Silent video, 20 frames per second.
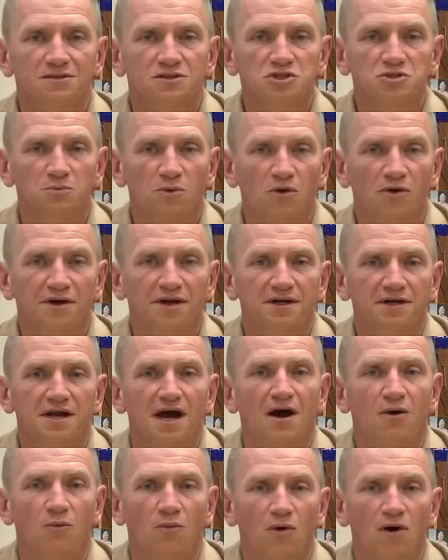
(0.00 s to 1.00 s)
This morning,
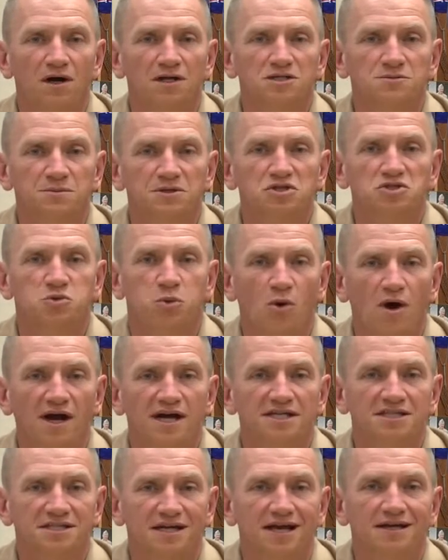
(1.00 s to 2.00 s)
not once, but
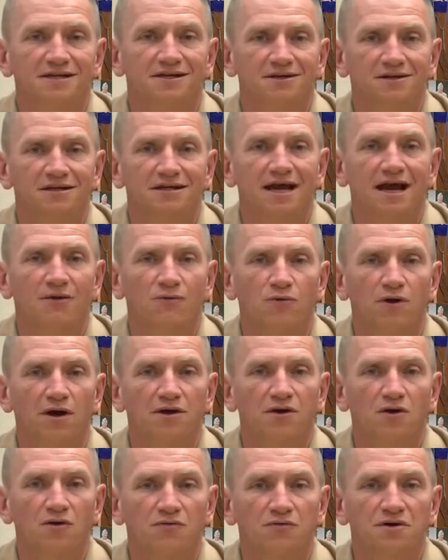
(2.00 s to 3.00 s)
twice, I nearly got
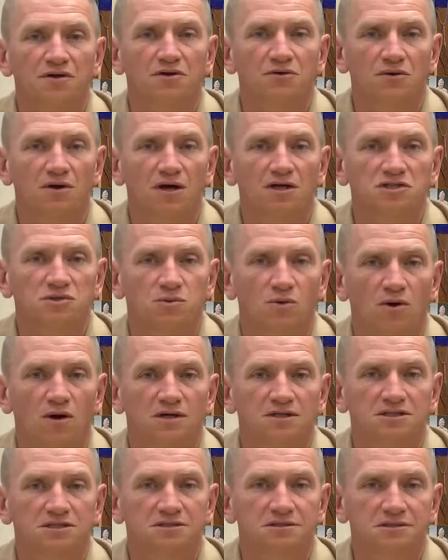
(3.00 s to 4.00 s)
run over in
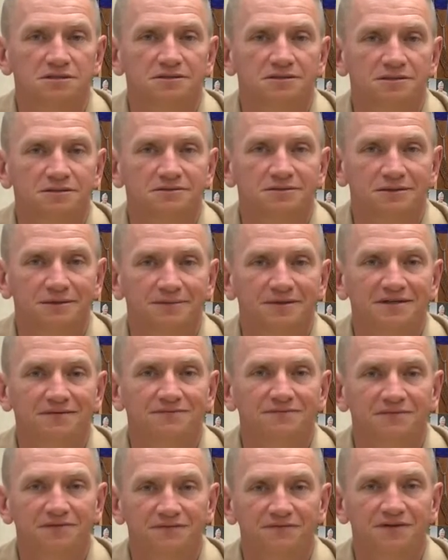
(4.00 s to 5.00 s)
crosswalks. I
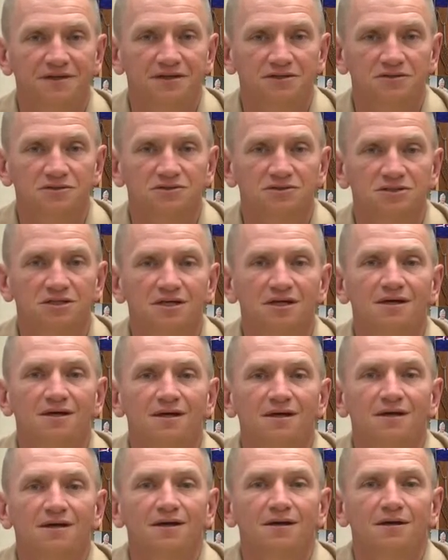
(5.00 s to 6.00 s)
mean, the vehicles,
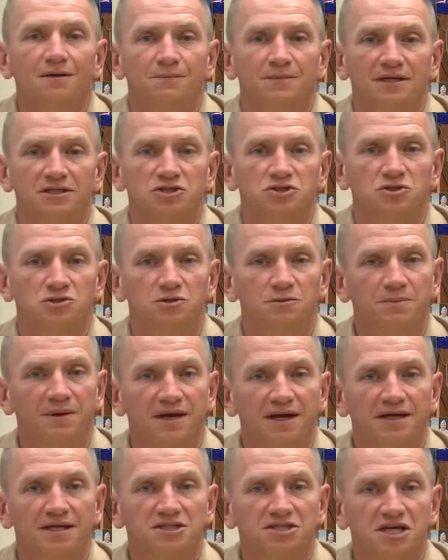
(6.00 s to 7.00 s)
make sure you're
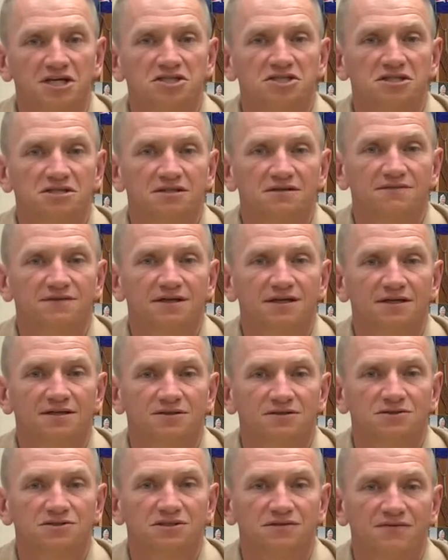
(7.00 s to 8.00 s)
paying attention to the
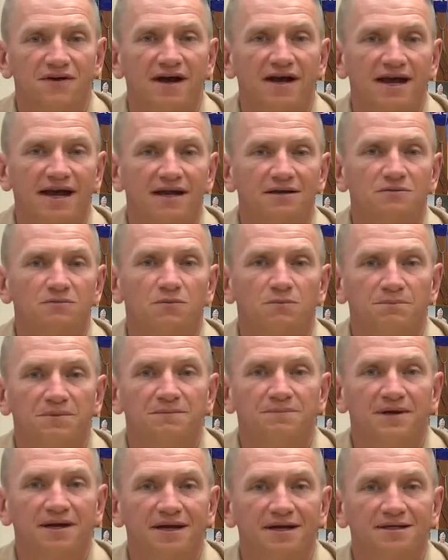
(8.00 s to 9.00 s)
vehicles. If I hadn't
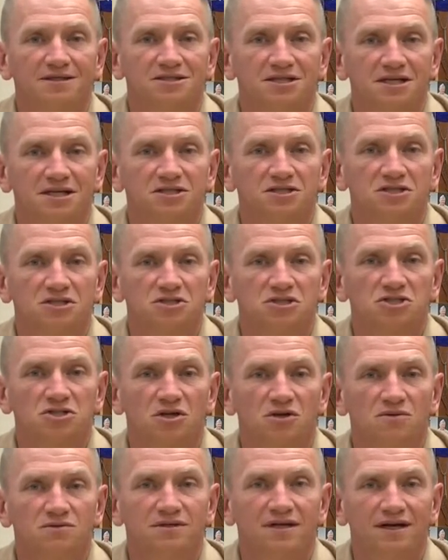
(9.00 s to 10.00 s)
been paying attention and
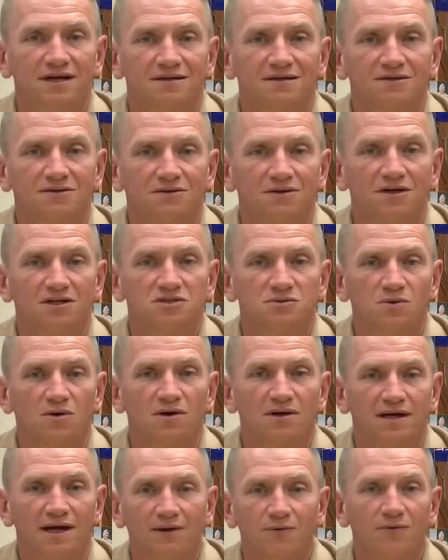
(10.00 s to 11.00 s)
slowed down in the
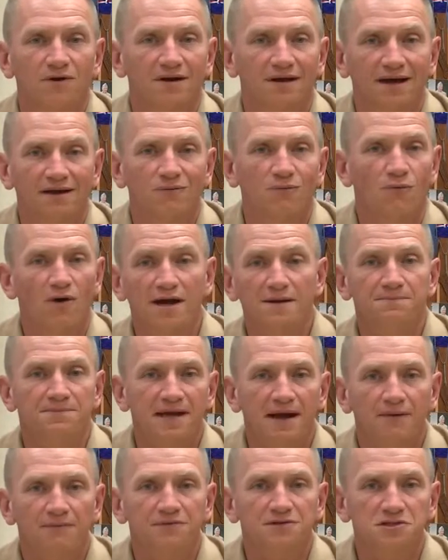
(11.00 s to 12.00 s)
crosswalk, I would have gotten
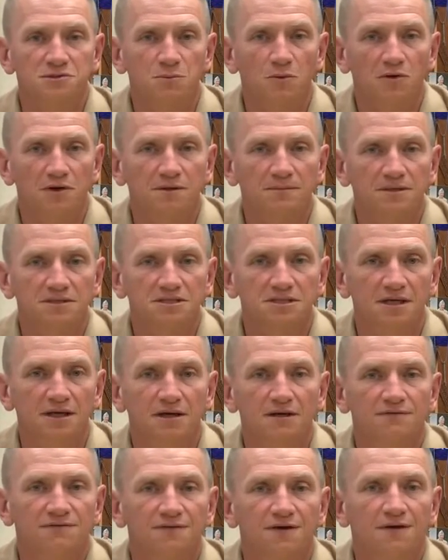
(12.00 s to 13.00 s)
wiped out this morning
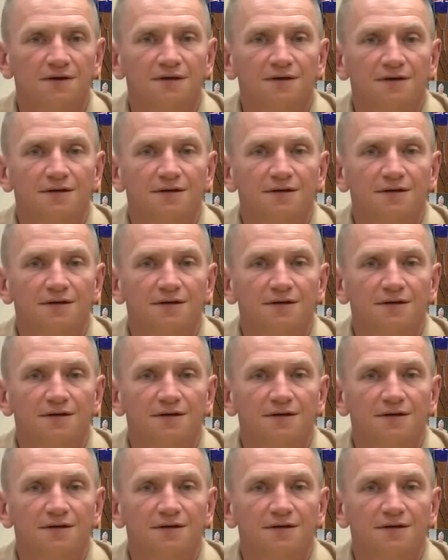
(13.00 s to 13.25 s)
myself